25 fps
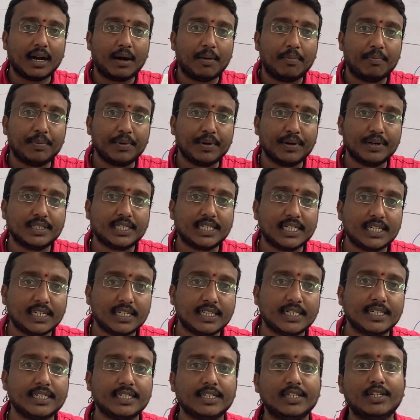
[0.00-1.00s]
appears in
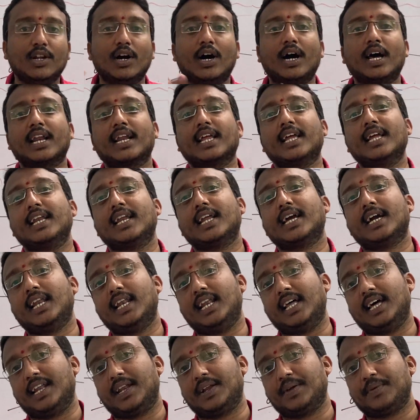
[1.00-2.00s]
dark in
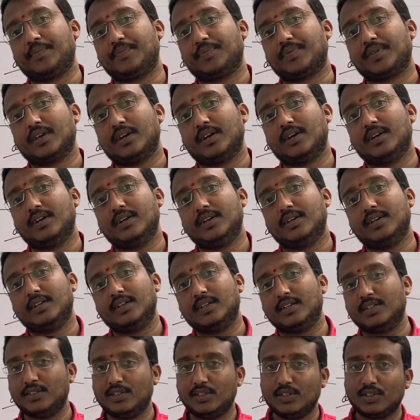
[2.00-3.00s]
color.
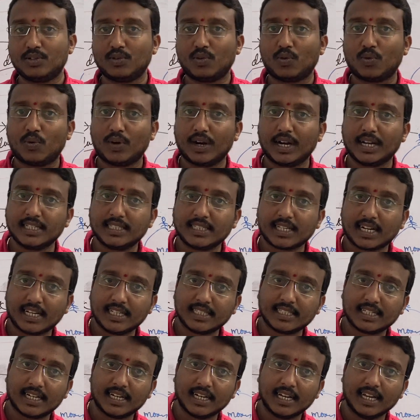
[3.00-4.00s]
Due to what is the
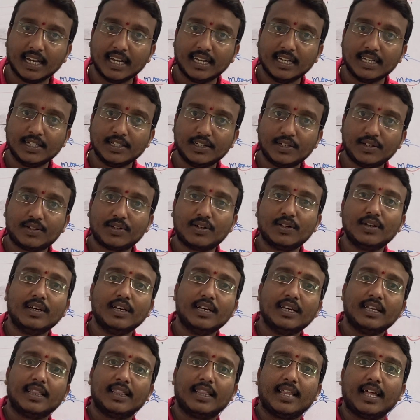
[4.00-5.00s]
reason? Due to
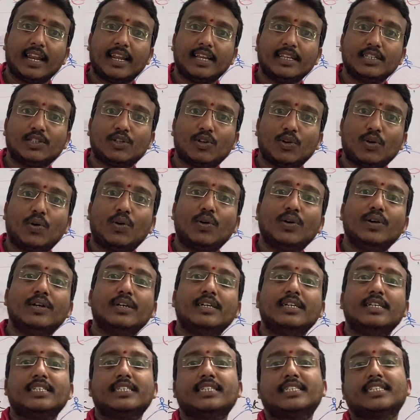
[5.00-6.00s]
there is no
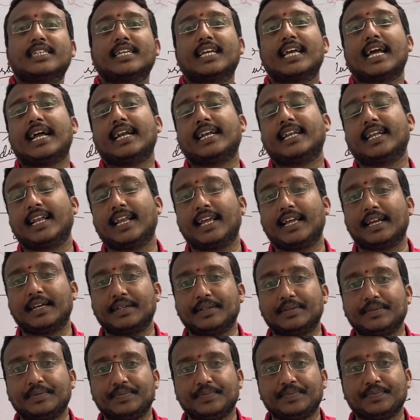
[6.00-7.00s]
scattering.
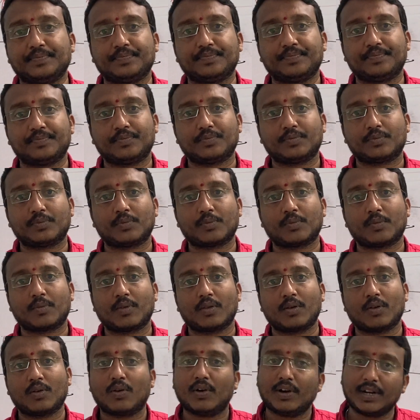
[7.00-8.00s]

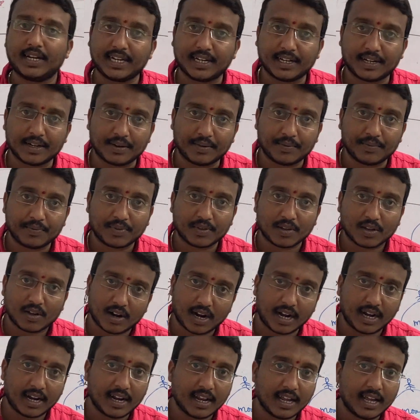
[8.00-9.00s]
Got it?
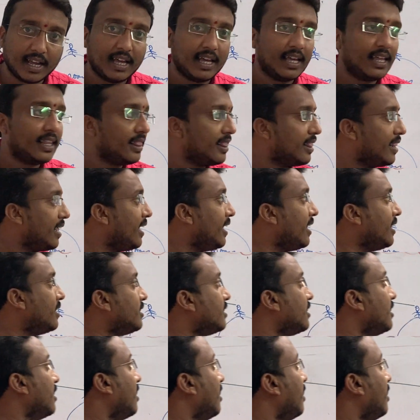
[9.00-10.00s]
Right? These